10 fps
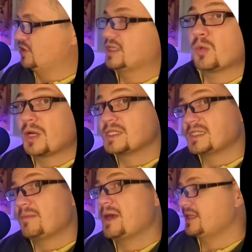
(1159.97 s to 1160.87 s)
when it's
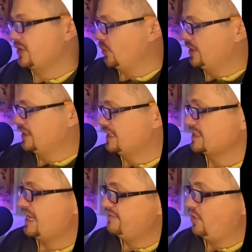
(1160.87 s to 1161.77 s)
semantic, when it doesn't
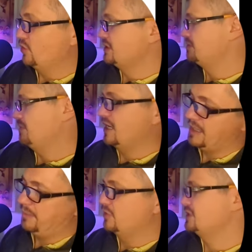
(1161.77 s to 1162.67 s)
have all this markup,
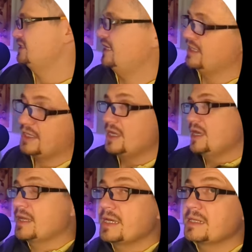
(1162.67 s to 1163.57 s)
all the styling.
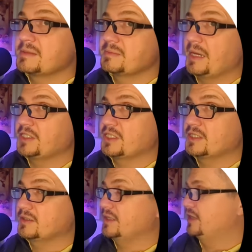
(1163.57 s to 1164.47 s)
It's magic.
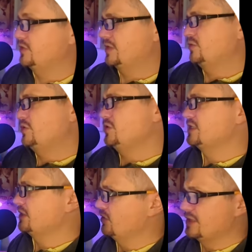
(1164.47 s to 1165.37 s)
And you can reuse
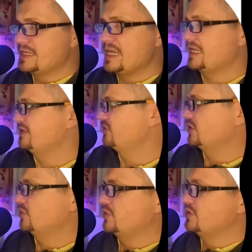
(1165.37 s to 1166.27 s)
that on native, you can reuse it